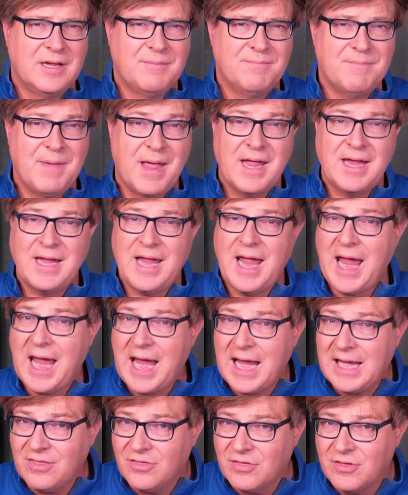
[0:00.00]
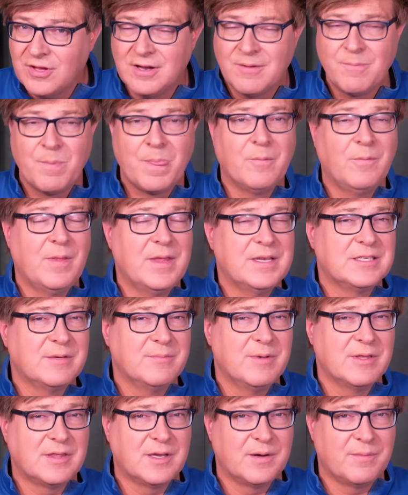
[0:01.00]
May eighth, when they
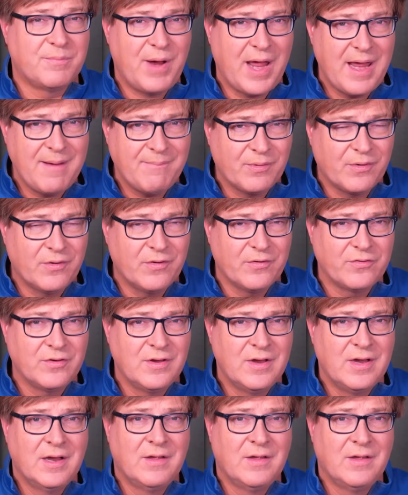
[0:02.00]
submit their papers.